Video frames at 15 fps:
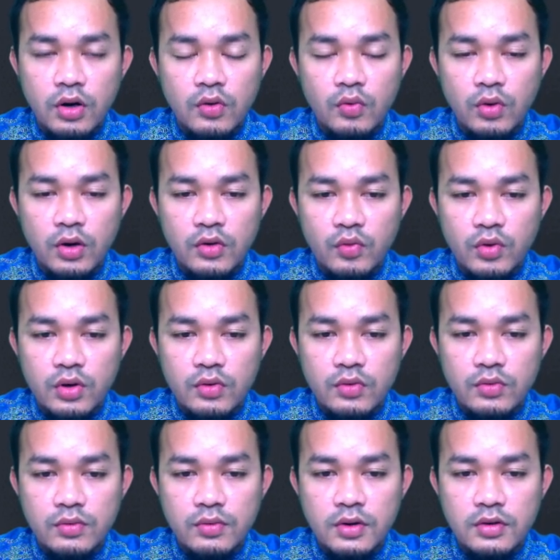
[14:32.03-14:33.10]

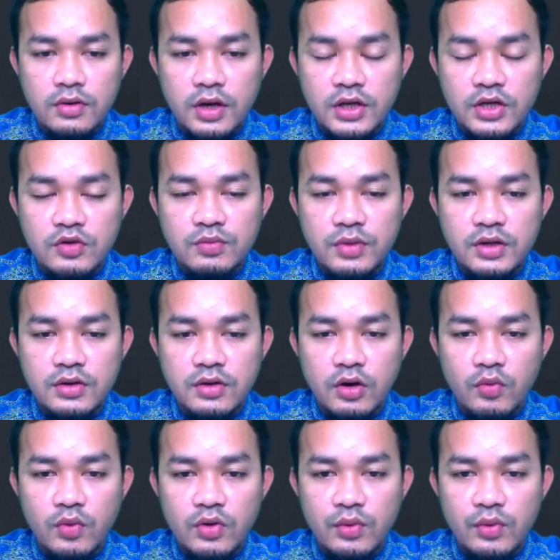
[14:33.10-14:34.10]
what argument or what